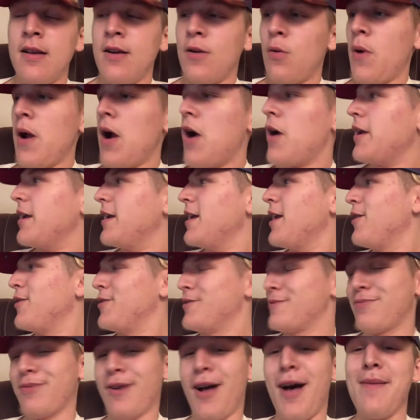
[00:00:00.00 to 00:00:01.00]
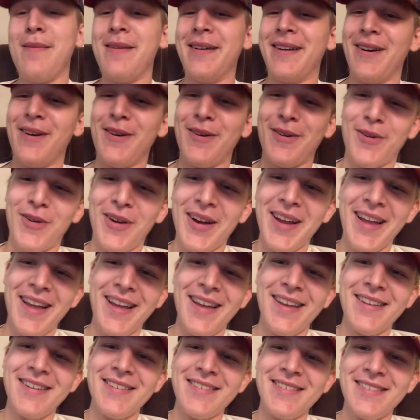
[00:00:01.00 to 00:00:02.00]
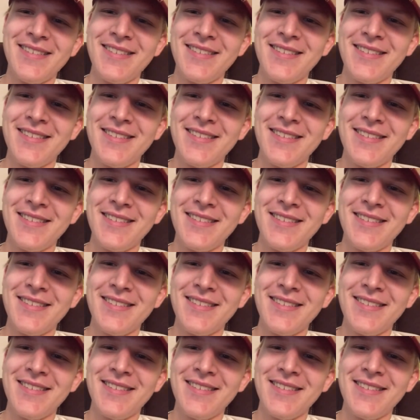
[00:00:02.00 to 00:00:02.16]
We already know who's probably going to win.